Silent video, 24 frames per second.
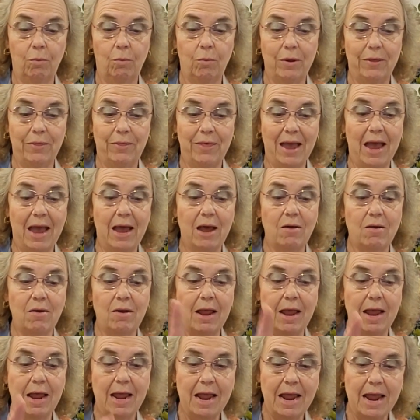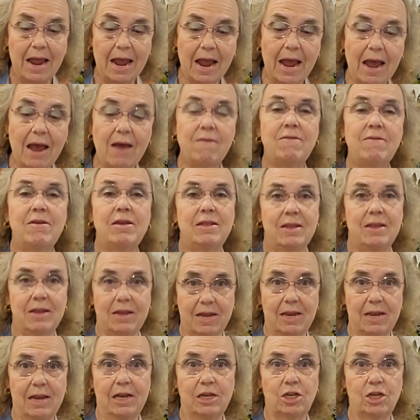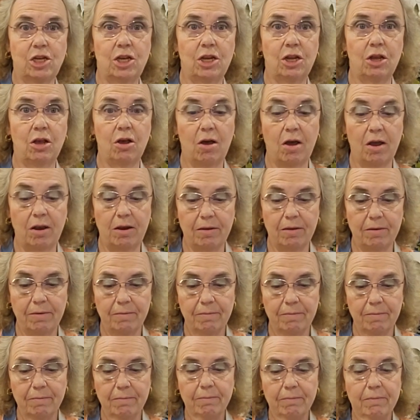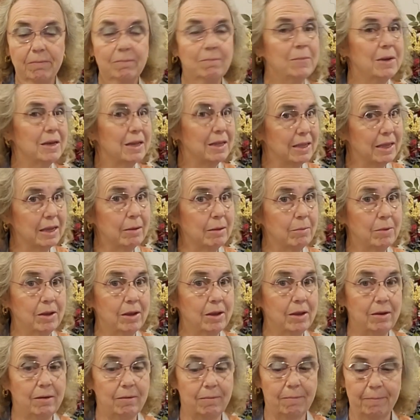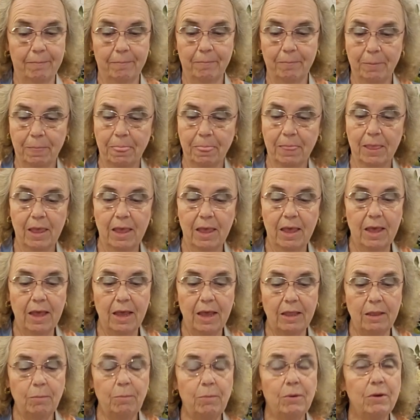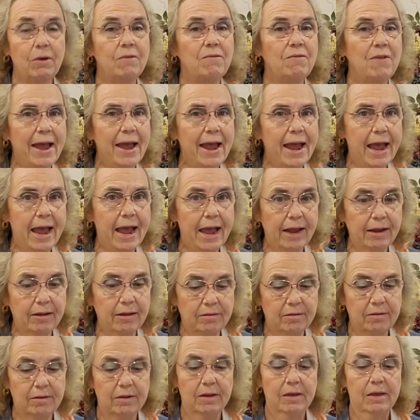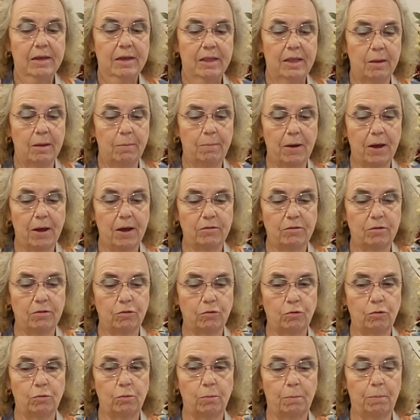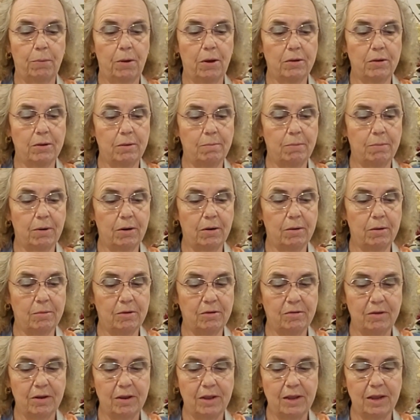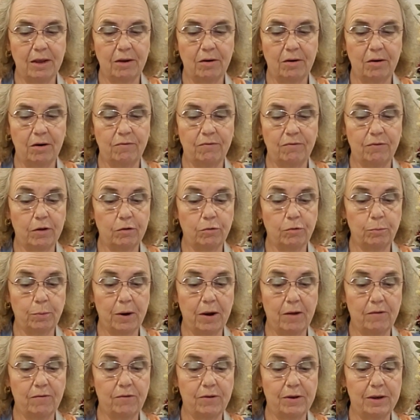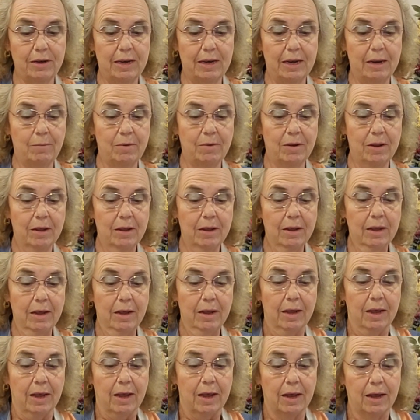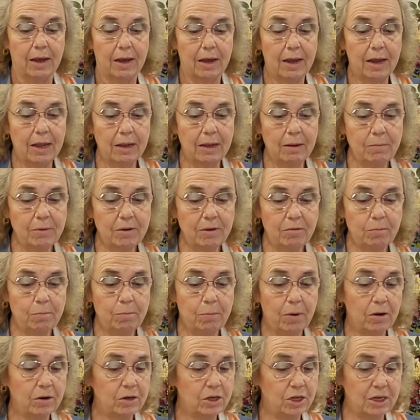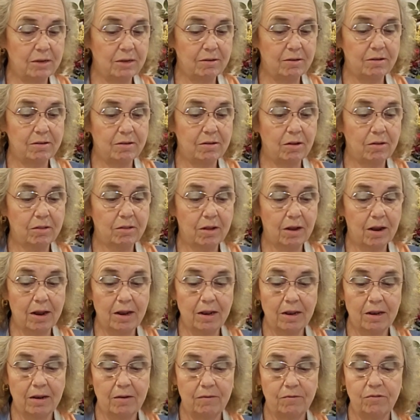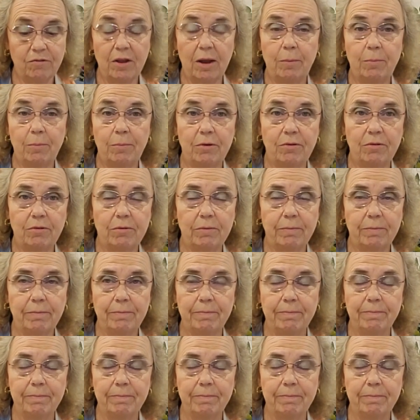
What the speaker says: without having the connection to God, but claiming it. In the book of Acts, the apostles Paul and Barnabas encountered a false prophet named Elymas Bar-Jesus on the island of Cyprus.